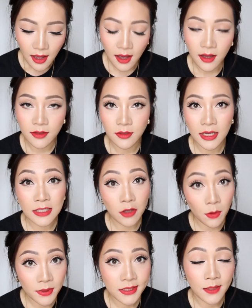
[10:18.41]
and it's
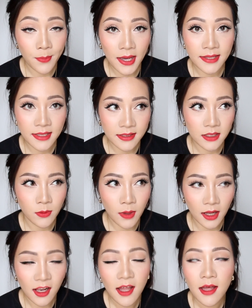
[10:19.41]
always the basics as
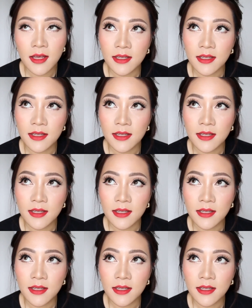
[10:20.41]
well.